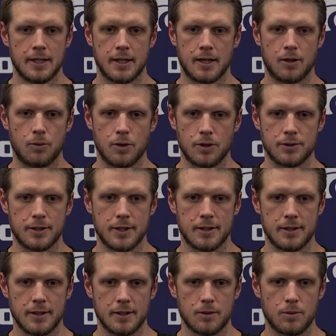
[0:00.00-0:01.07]
Will
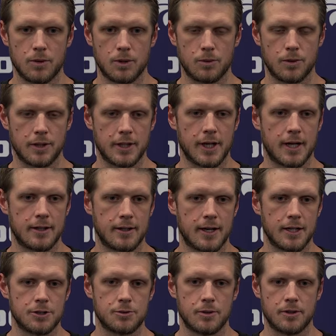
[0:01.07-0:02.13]
did. Will really got in a
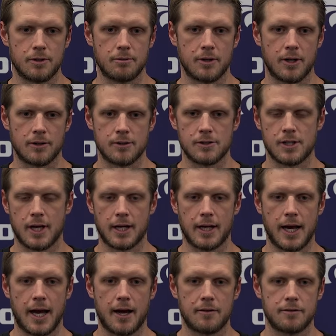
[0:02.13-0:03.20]
nice rhythm there in the
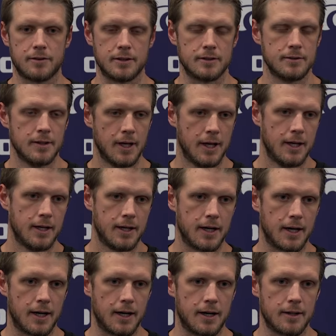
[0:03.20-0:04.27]
second half and.
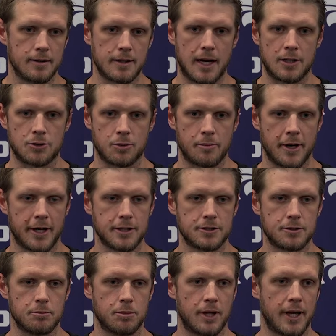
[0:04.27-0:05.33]
Uh, guys were making
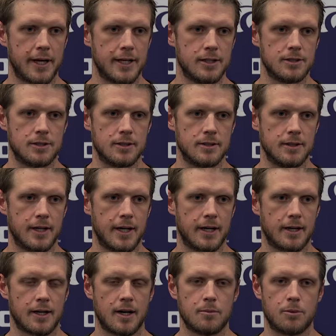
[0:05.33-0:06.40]
some plays and,
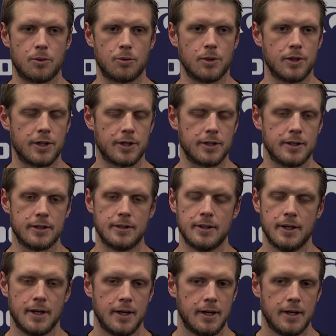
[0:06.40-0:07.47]
and a couple really good
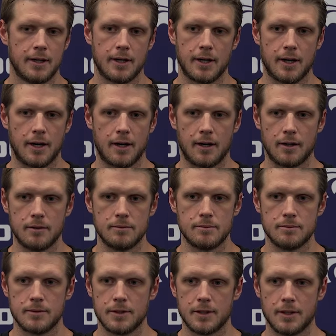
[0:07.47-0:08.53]
uh,
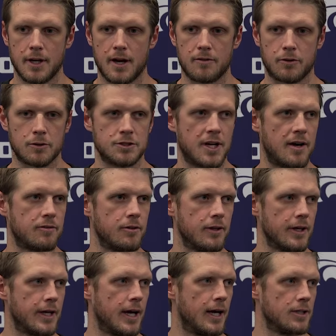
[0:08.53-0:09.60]
efforts after
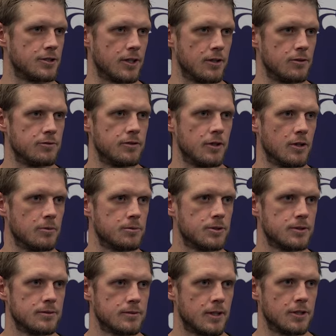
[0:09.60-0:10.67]
the catch. I know
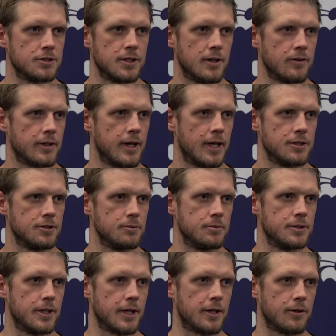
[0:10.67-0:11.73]
Phillips' touchdown catch in
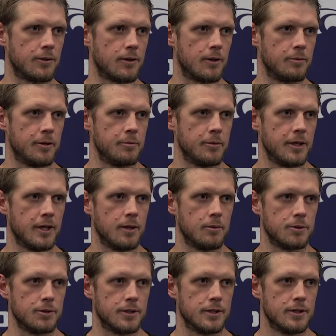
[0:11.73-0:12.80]
particular. I mean, being
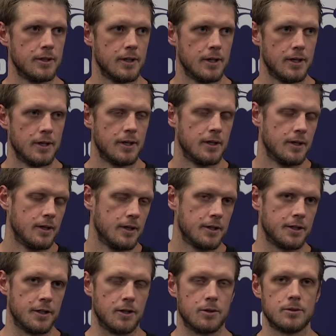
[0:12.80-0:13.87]
able to,
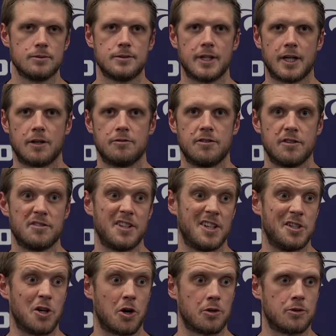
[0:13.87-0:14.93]
you know, take a
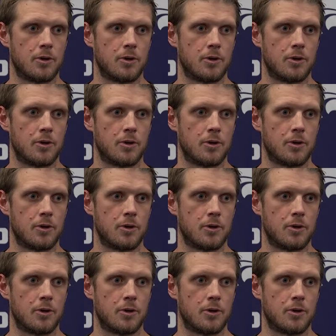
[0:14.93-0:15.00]
15-yard